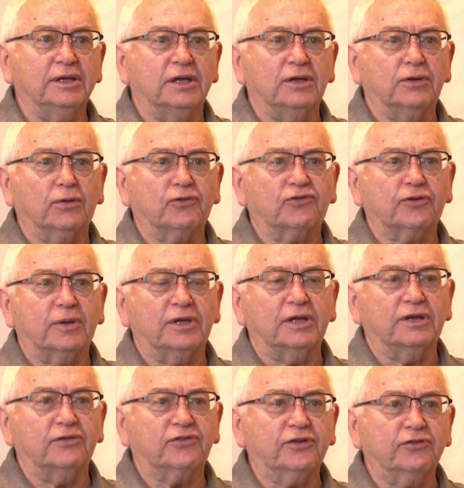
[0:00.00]
and also I
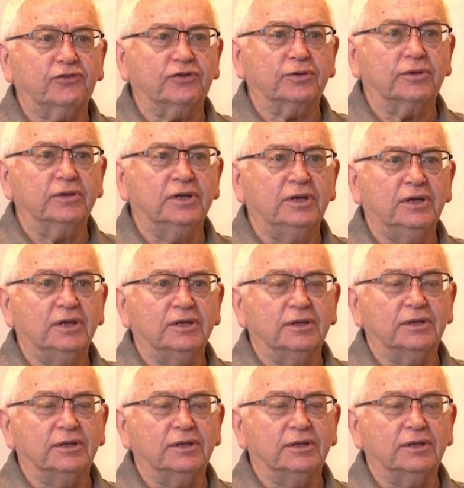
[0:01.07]
had a sister